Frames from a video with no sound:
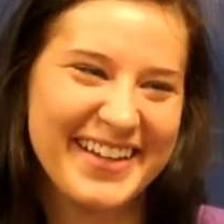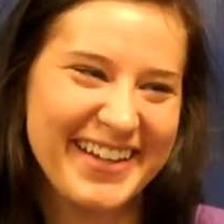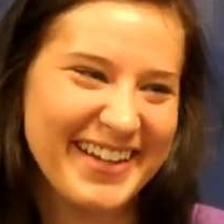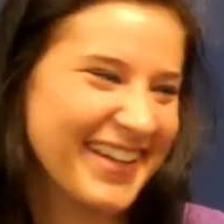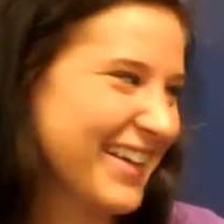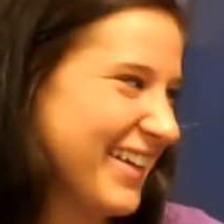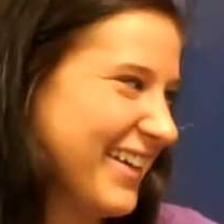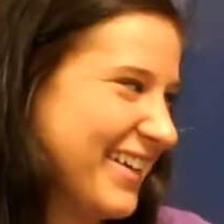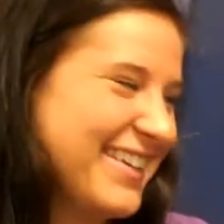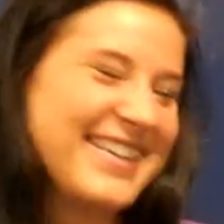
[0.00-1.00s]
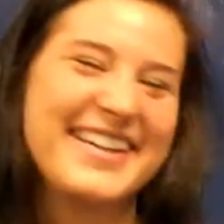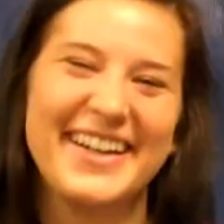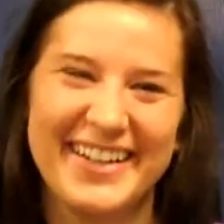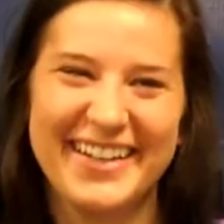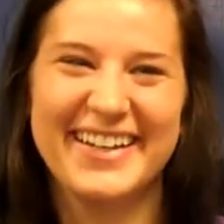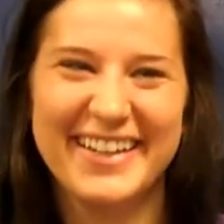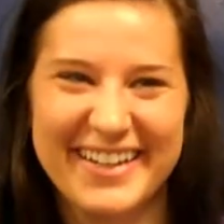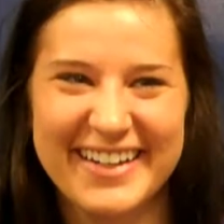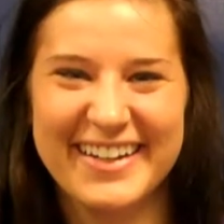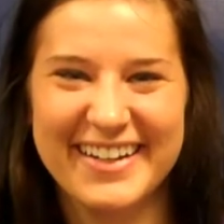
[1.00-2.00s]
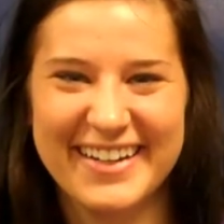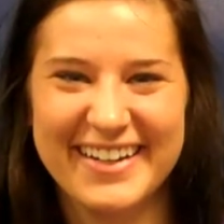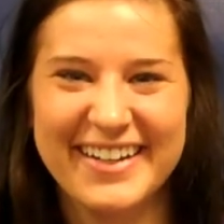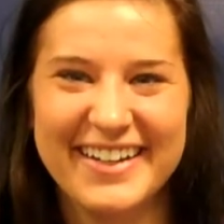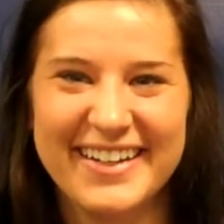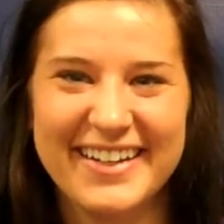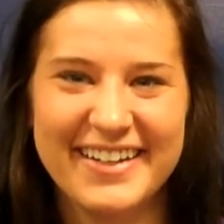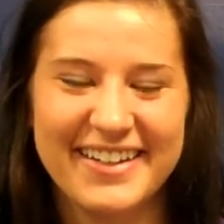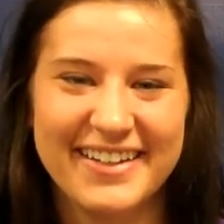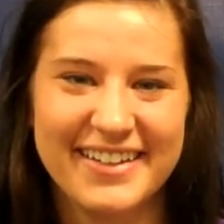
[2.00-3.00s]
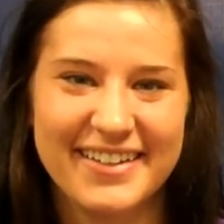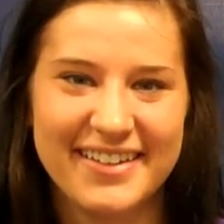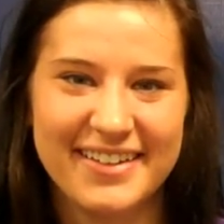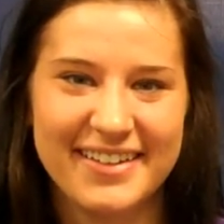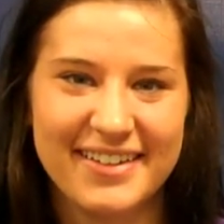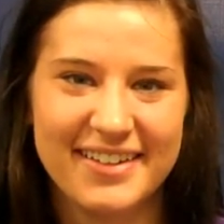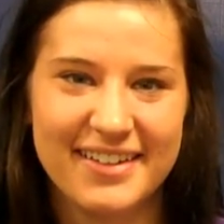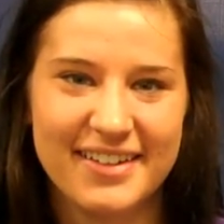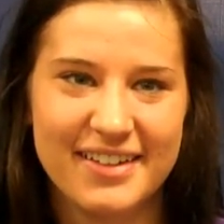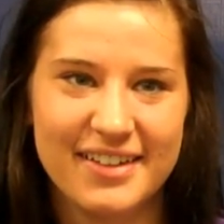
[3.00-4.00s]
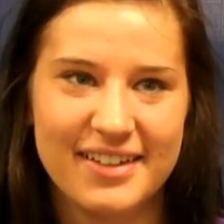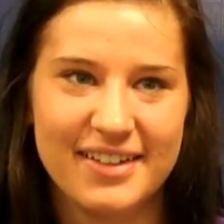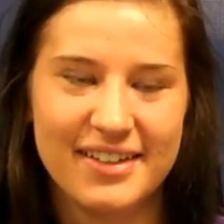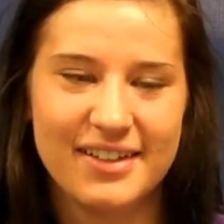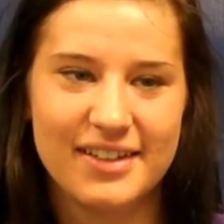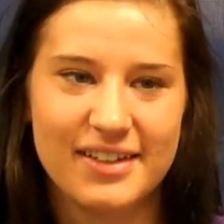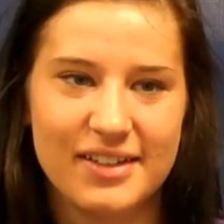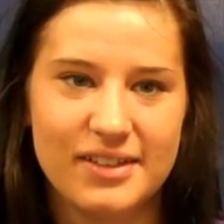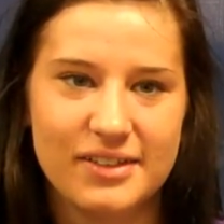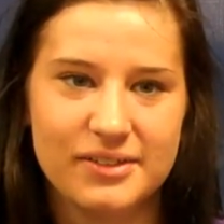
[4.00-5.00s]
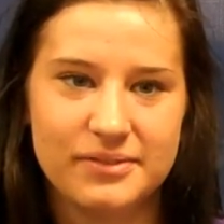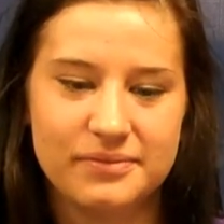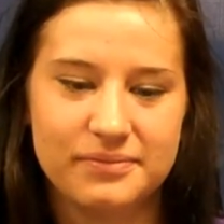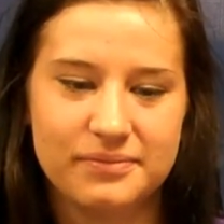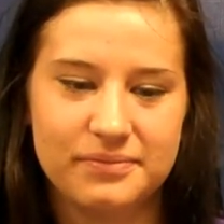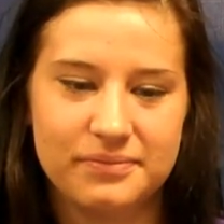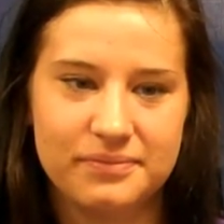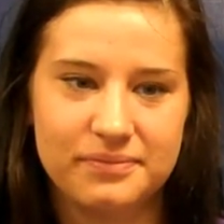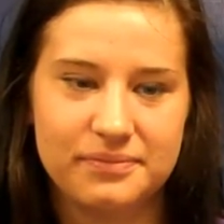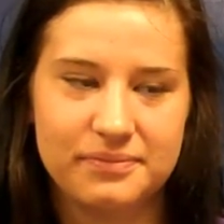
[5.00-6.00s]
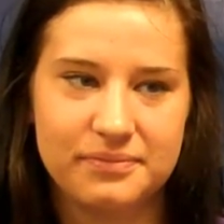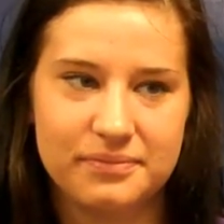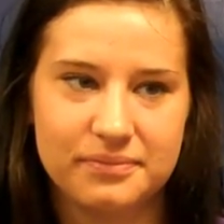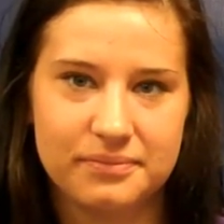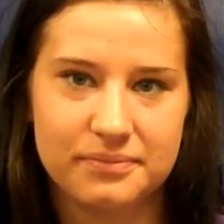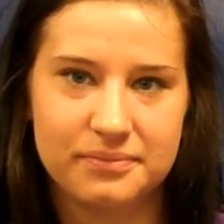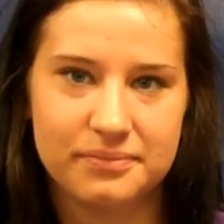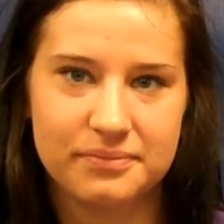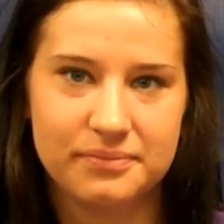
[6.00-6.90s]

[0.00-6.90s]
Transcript: (not speaking)